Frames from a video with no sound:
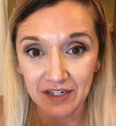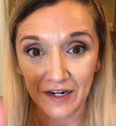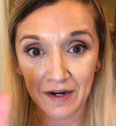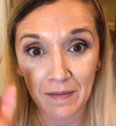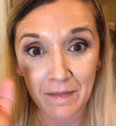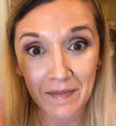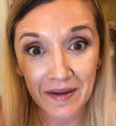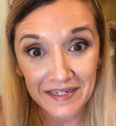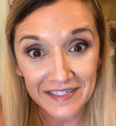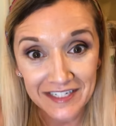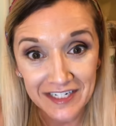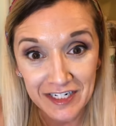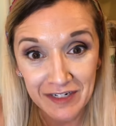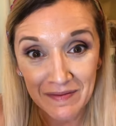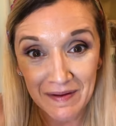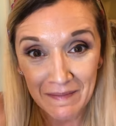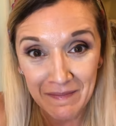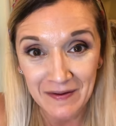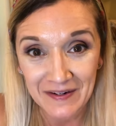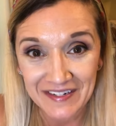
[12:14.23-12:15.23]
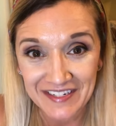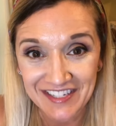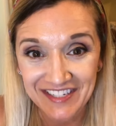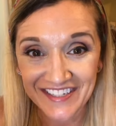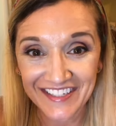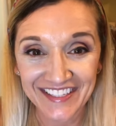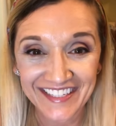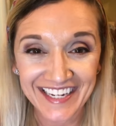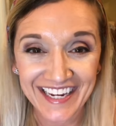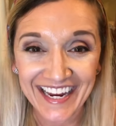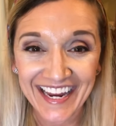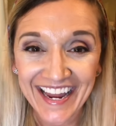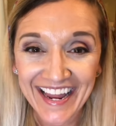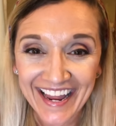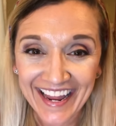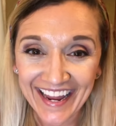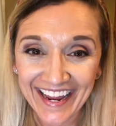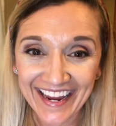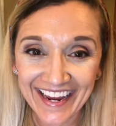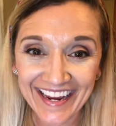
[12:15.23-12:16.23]
message me personally
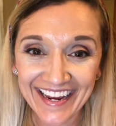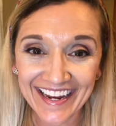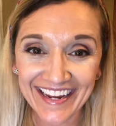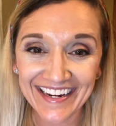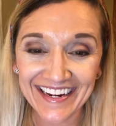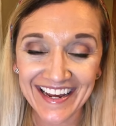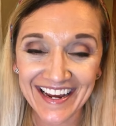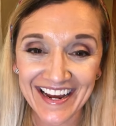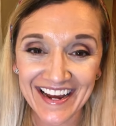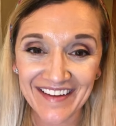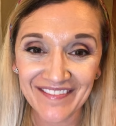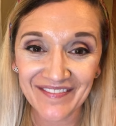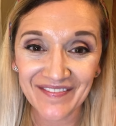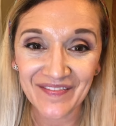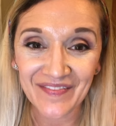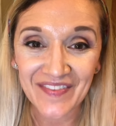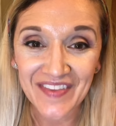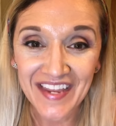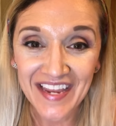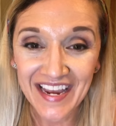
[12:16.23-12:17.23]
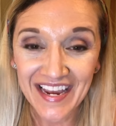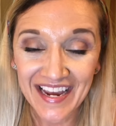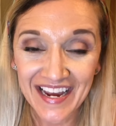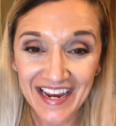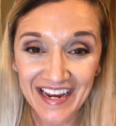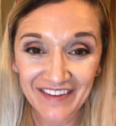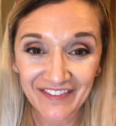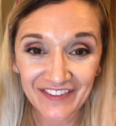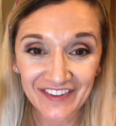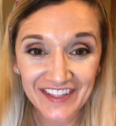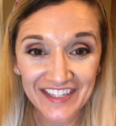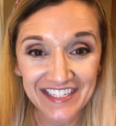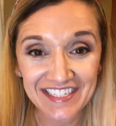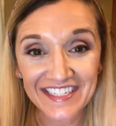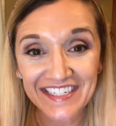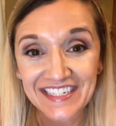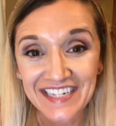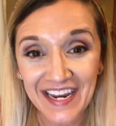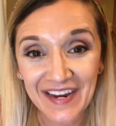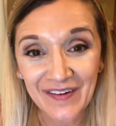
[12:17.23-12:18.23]
and for
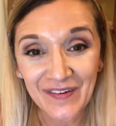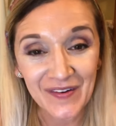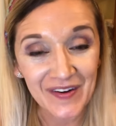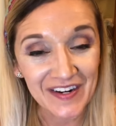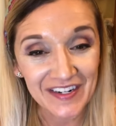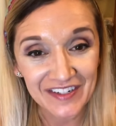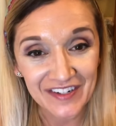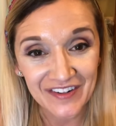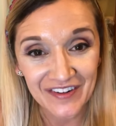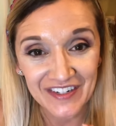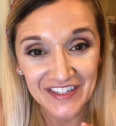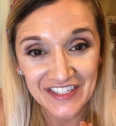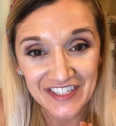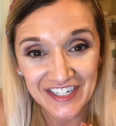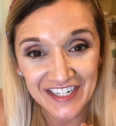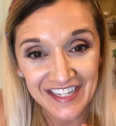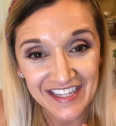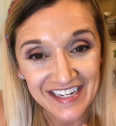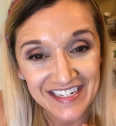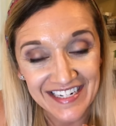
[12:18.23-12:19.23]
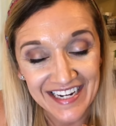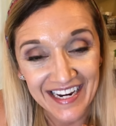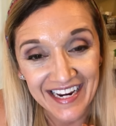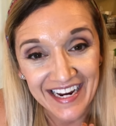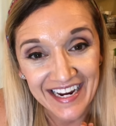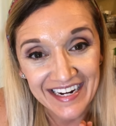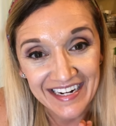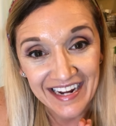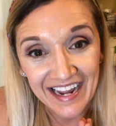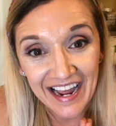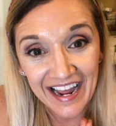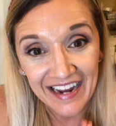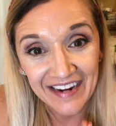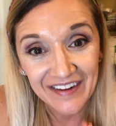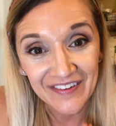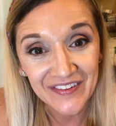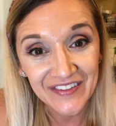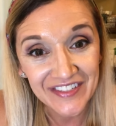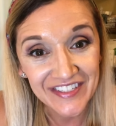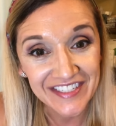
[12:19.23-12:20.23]
this day one question of the day. And I
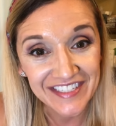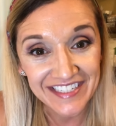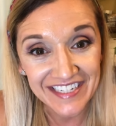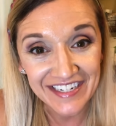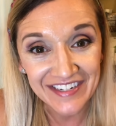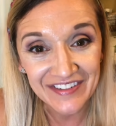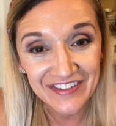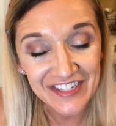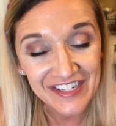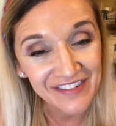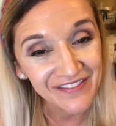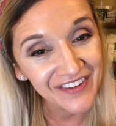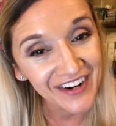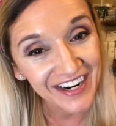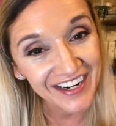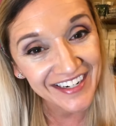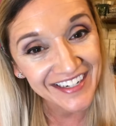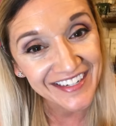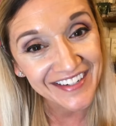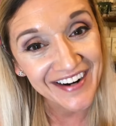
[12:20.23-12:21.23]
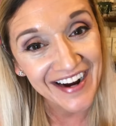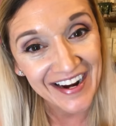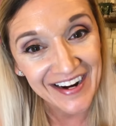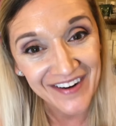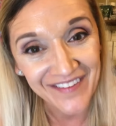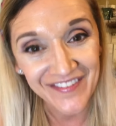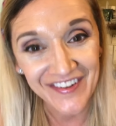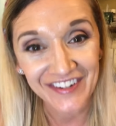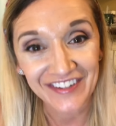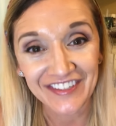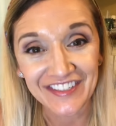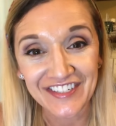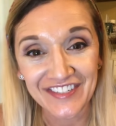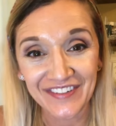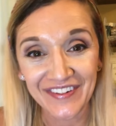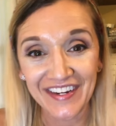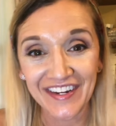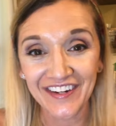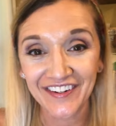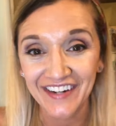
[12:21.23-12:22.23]
will see you tomorrow. I hope you're
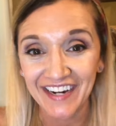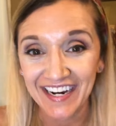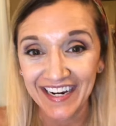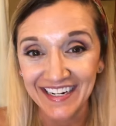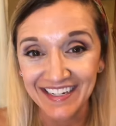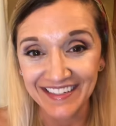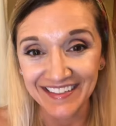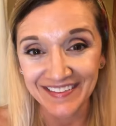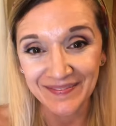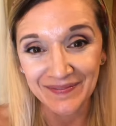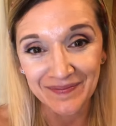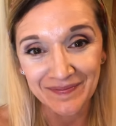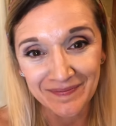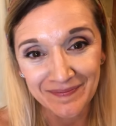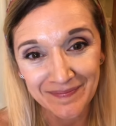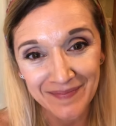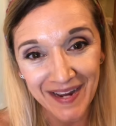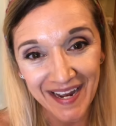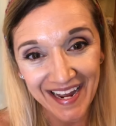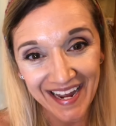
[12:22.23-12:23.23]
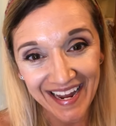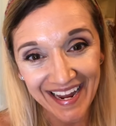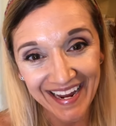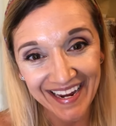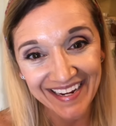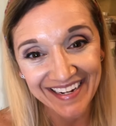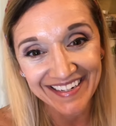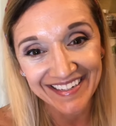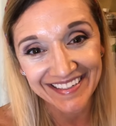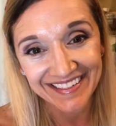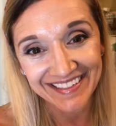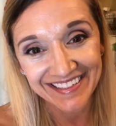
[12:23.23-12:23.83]
doing great. Bye.